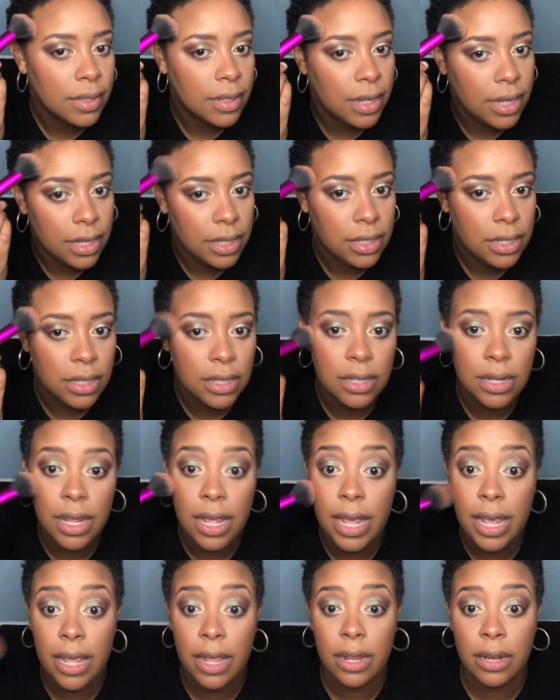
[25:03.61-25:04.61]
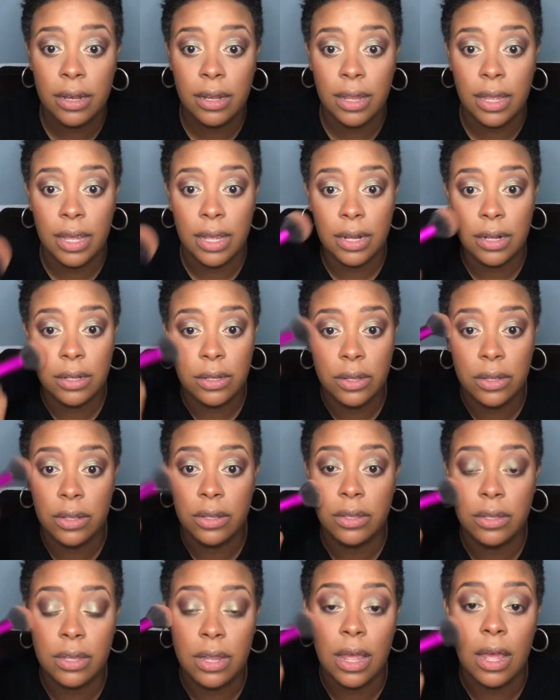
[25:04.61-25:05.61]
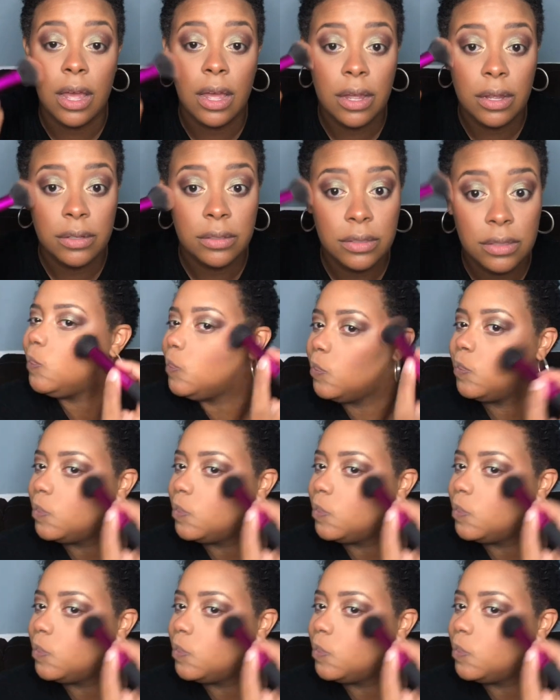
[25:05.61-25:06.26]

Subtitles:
and then add that to the sides.